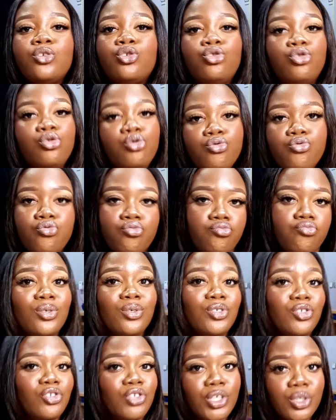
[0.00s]
shoe,
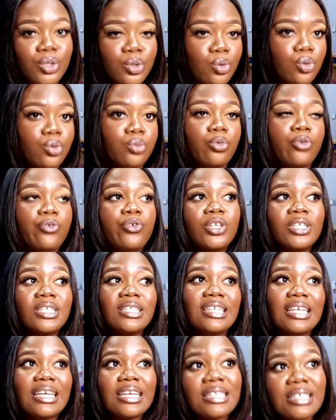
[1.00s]
your dress code. But for the
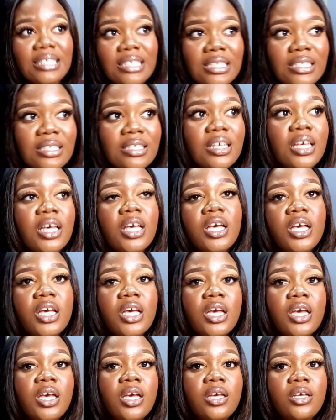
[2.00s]
ladies,
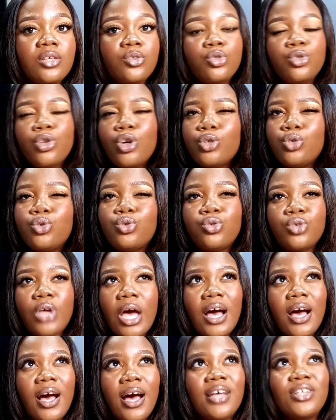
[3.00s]
it's not
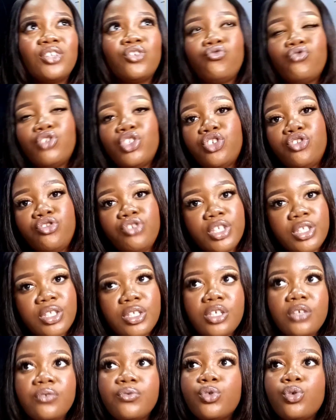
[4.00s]
as
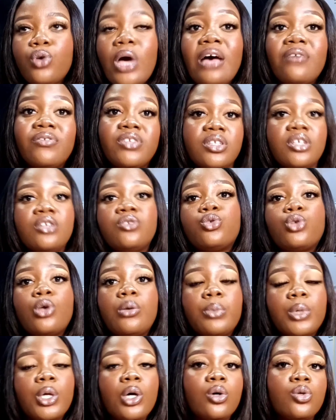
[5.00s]
restrictive. So I've seen
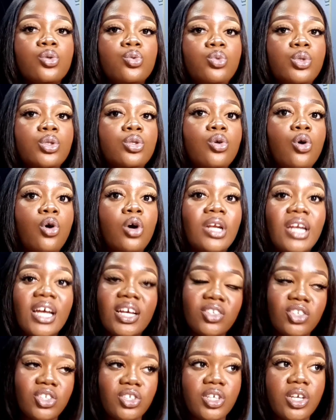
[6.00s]
some girls with
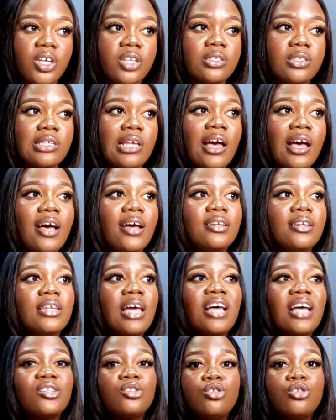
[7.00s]
colored shirts, and
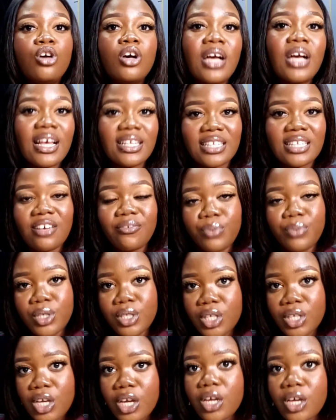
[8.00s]
as long as I've
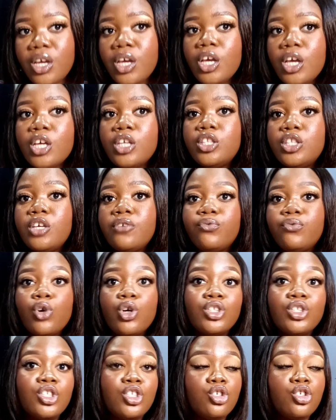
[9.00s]
been here, they've
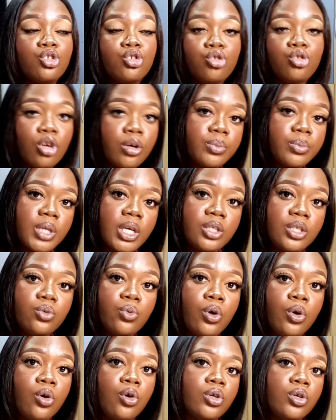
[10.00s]
not disturbed
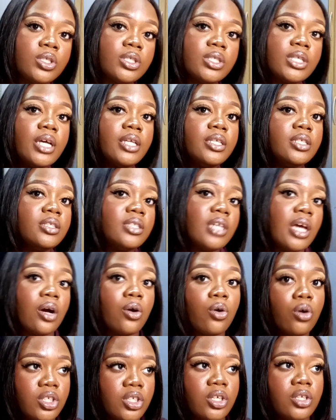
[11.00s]
anyone concerning their
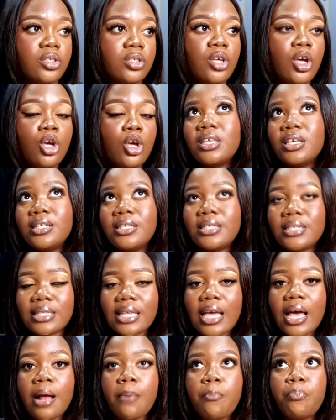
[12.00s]
shirt. Thing is
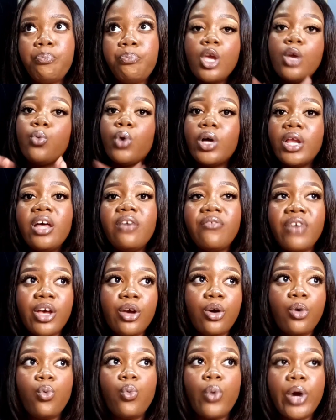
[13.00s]
that in whatever
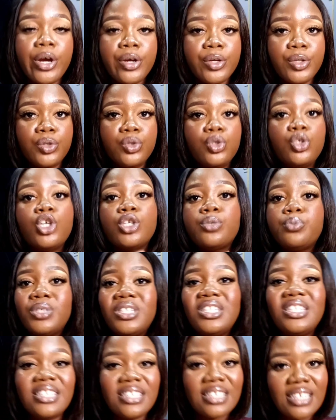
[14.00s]
you're wearing, just be
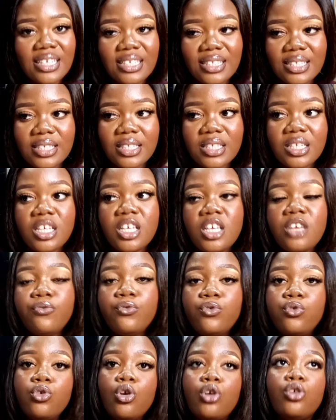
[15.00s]
decent.
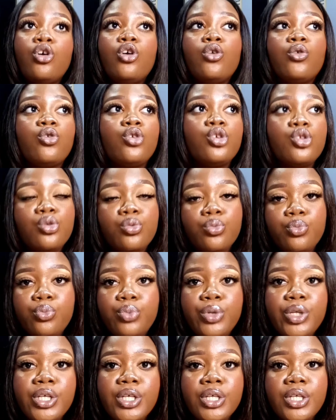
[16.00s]
If you're not going to
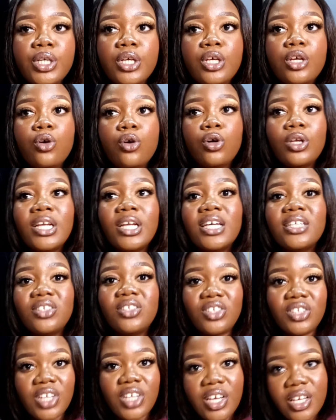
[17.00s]
bring a colored
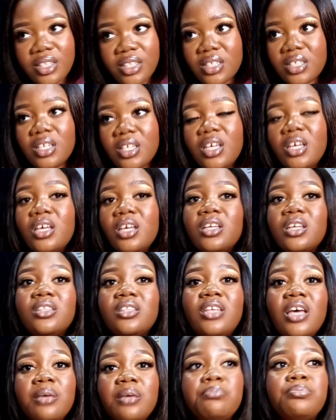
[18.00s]
shirt,
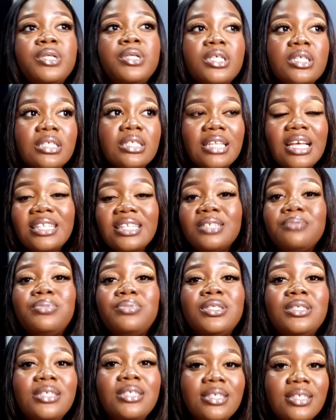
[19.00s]
then please let it
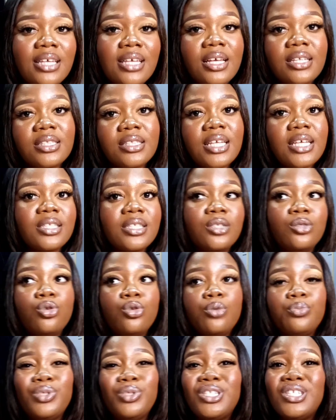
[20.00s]
be decent. Let it
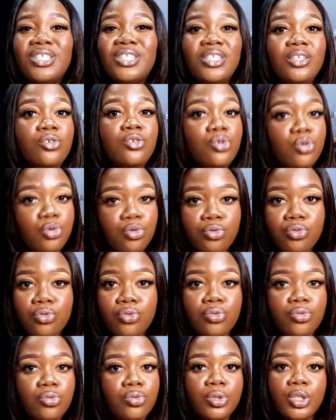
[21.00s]
not be
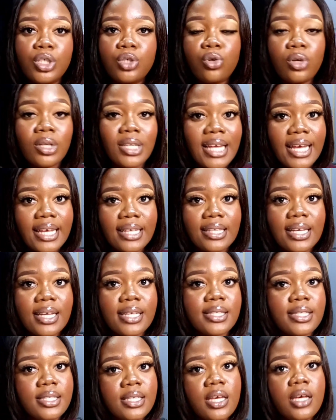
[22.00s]
see-through. They don't like
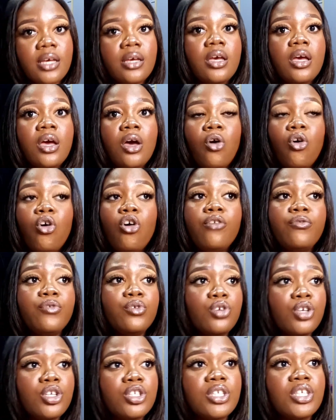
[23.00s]
that here. Or
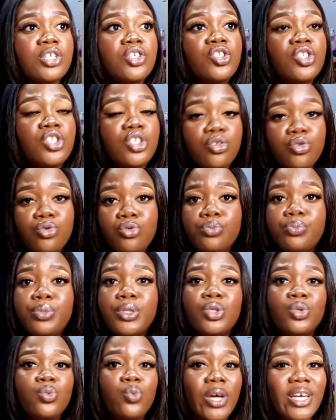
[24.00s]
even though it's a see-through,
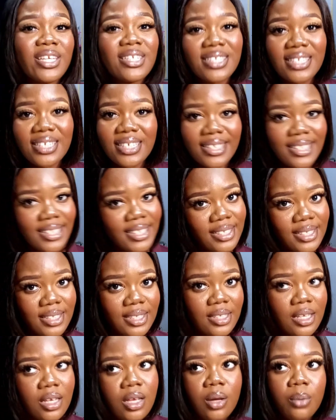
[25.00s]
please wear
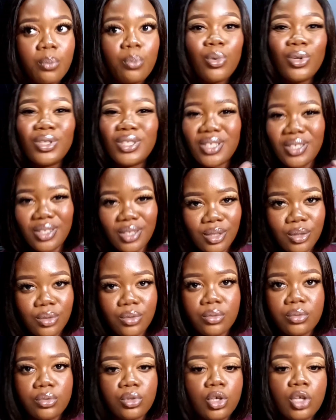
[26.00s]
singlets. But
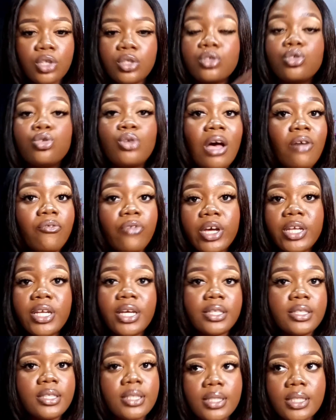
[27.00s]
still, just to avoid
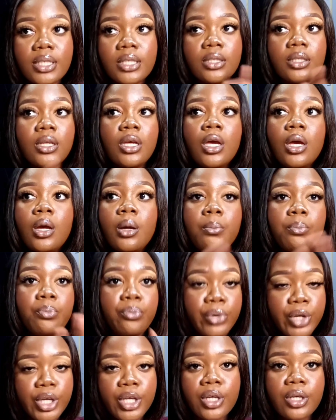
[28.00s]
anything,
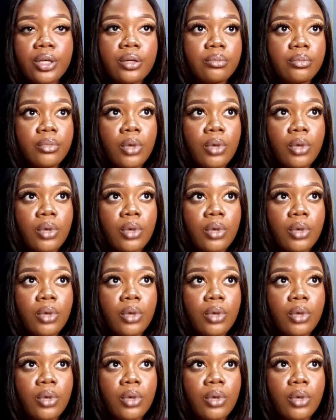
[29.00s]
bring